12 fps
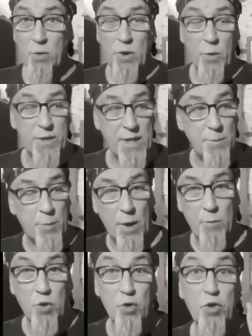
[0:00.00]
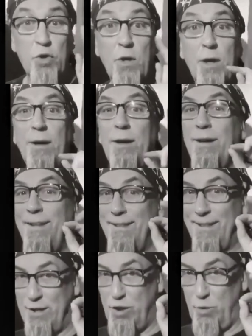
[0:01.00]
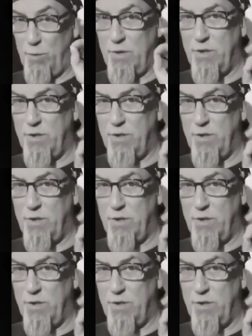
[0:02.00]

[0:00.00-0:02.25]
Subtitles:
going to a D, but I'm using the double